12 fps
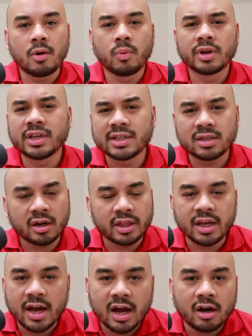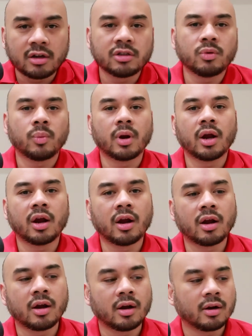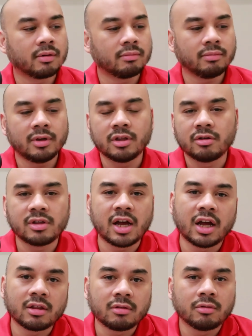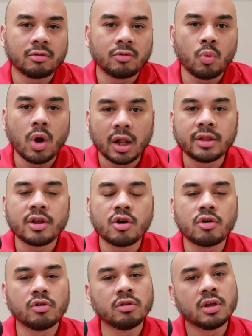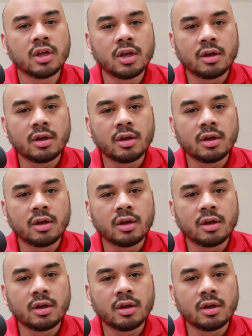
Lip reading: We're just starting out. We're, you know, not well known.